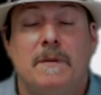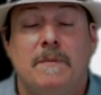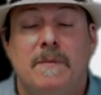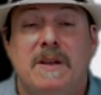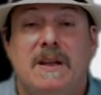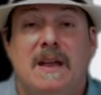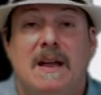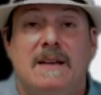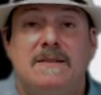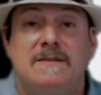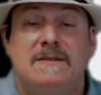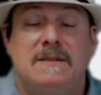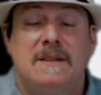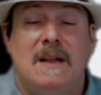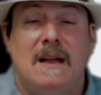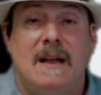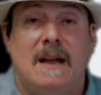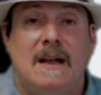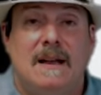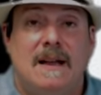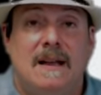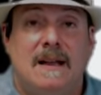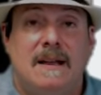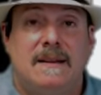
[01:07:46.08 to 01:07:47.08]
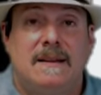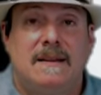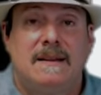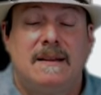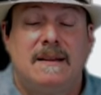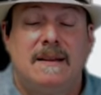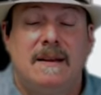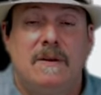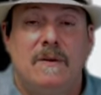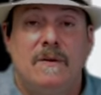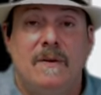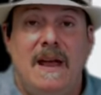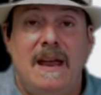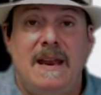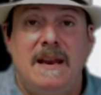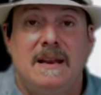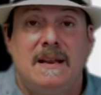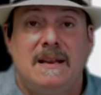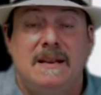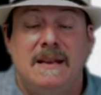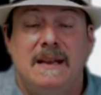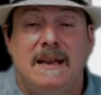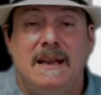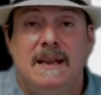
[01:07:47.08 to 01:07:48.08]
Because uh,
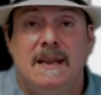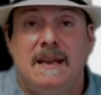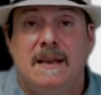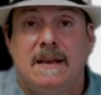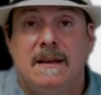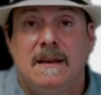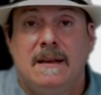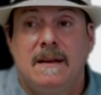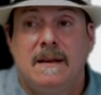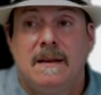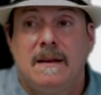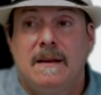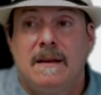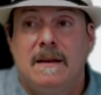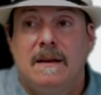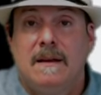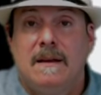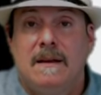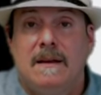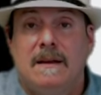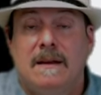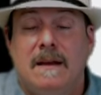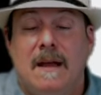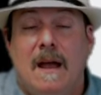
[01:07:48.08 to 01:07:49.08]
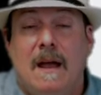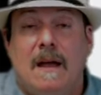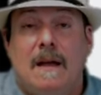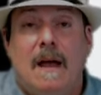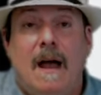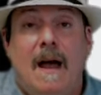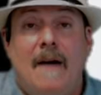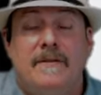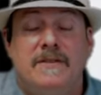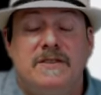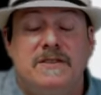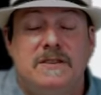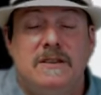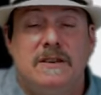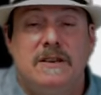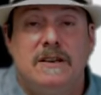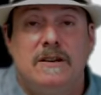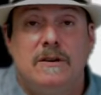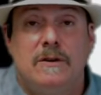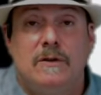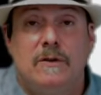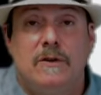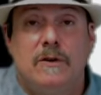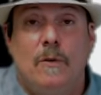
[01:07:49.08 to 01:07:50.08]
theoretically, obviously
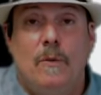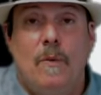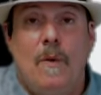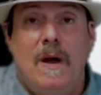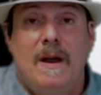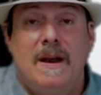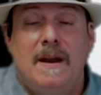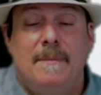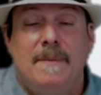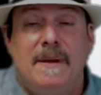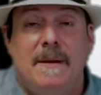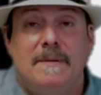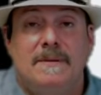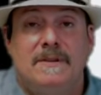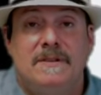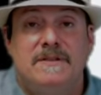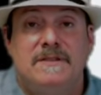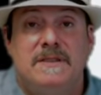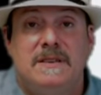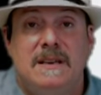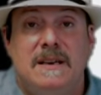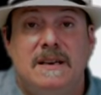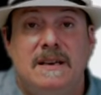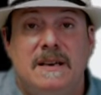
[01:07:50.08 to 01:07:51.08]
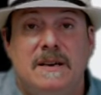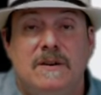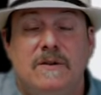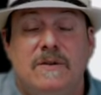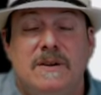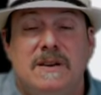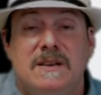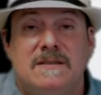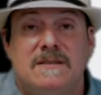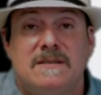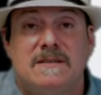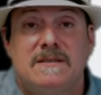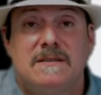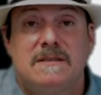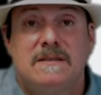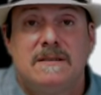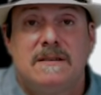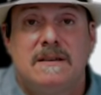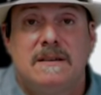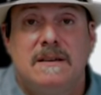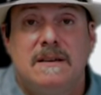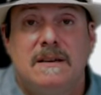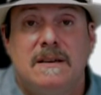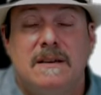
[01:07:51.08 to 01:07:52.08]
you, you want to be able to see an increase
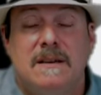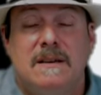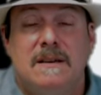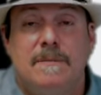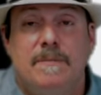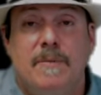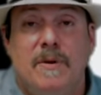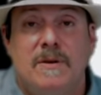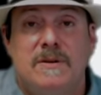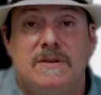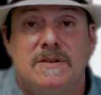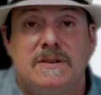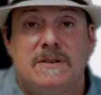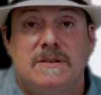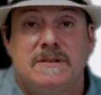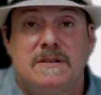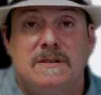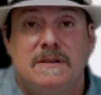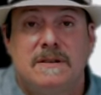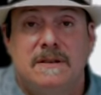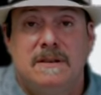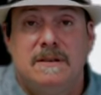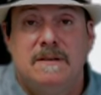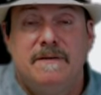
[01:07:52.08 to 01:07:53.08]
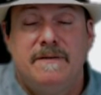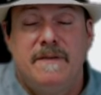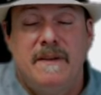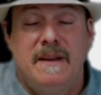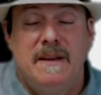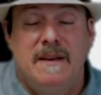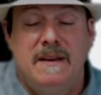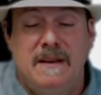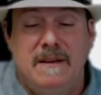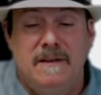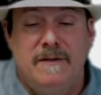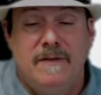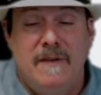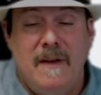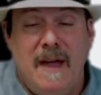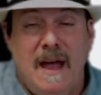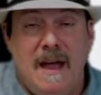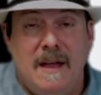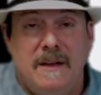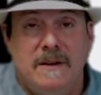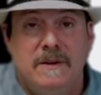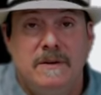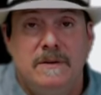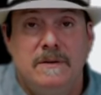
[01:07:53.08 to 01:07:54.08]
in the purchase in, the, in its
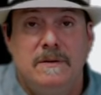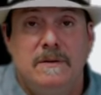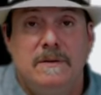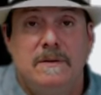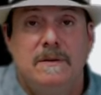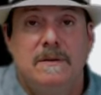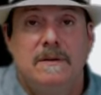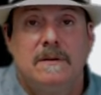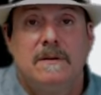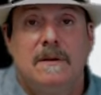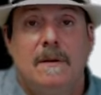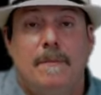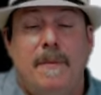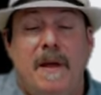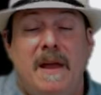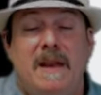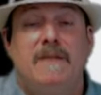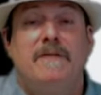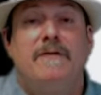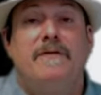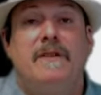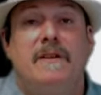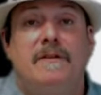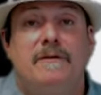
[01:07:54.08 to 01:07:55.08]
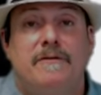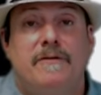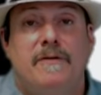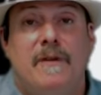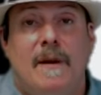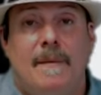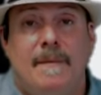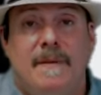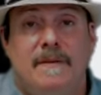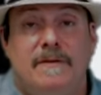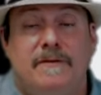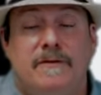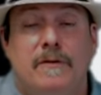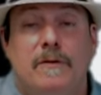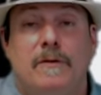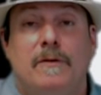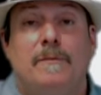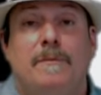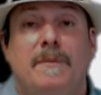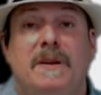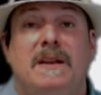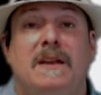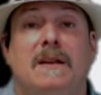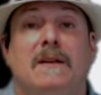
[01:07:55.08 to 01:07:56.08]
value a benefit from it
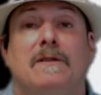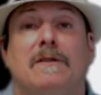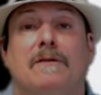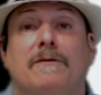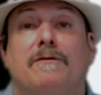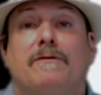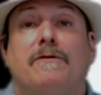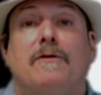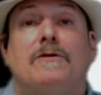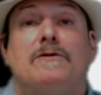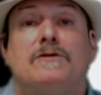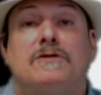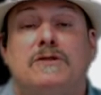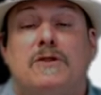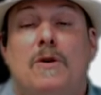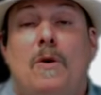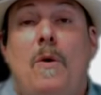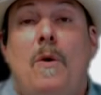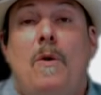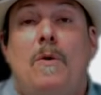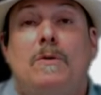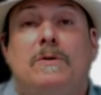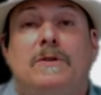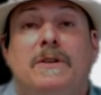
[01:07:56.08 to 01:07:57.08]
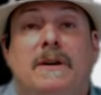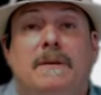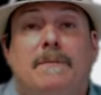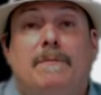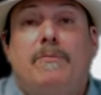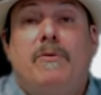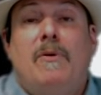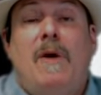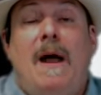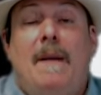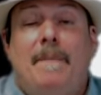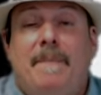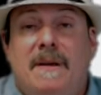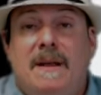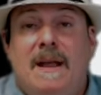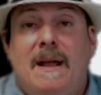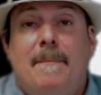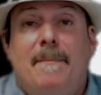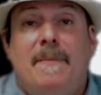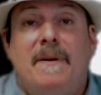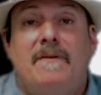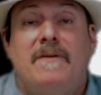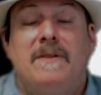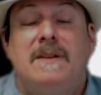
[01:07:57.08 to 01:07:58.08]
for being the first to hold it and propping
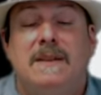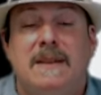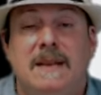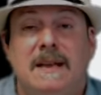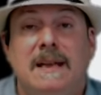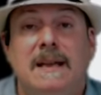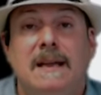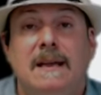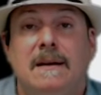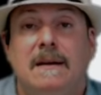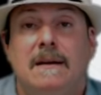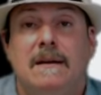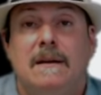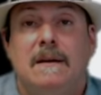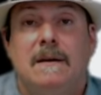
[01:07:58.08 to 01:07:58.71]
up everything.